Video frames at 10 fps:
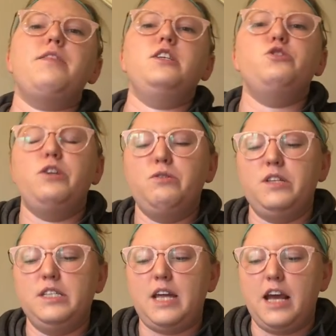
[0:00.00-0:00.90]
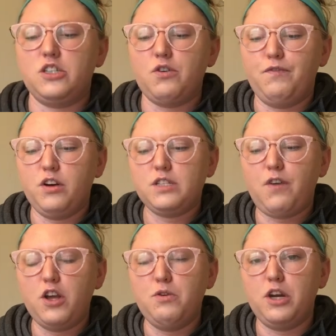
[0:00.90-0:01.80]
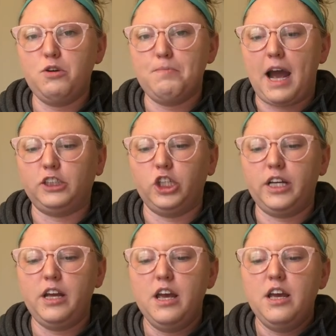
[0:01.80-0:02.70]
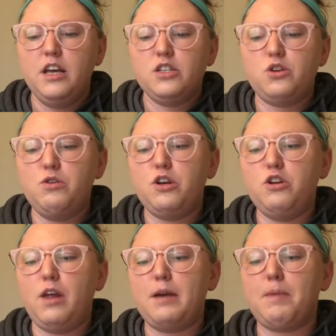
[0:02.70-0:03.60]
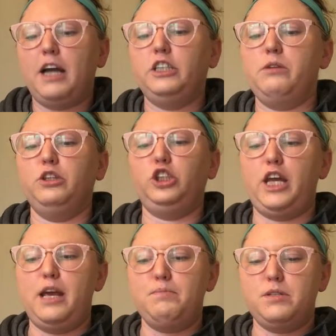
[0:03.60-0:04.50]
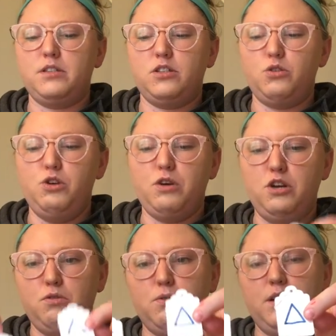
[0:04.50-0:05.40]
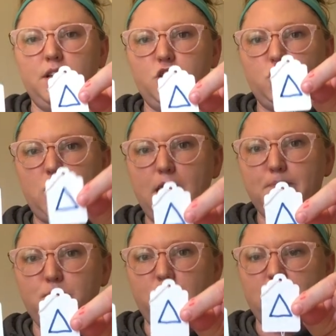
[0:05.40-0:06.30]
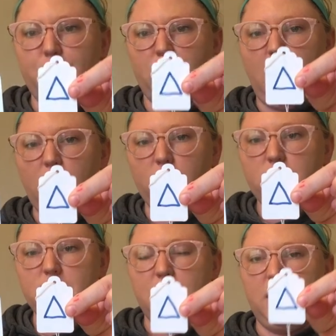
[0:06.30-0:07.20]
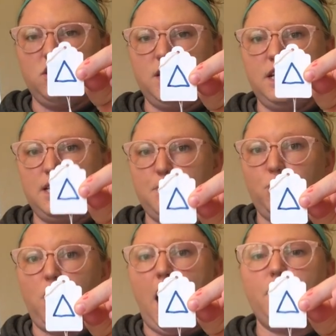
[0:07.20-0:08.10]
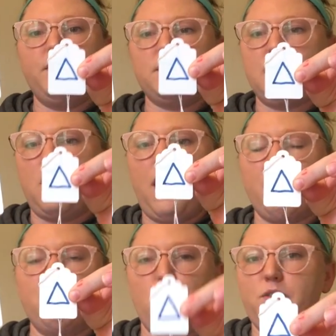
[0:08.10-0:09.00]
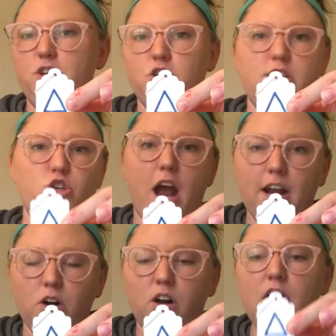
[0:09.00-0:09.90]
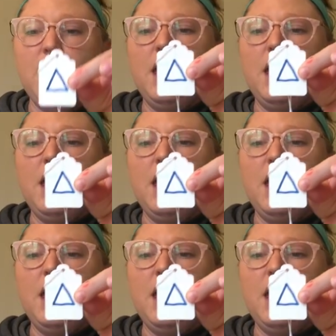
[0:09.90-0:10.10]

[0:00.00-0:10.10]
of things you can do with these tags. So first of all, you can do matching. So you could do like matching with shapes. So you could do shapes with different colors. And here's an example. Obviously, I'd have more than just a triangle.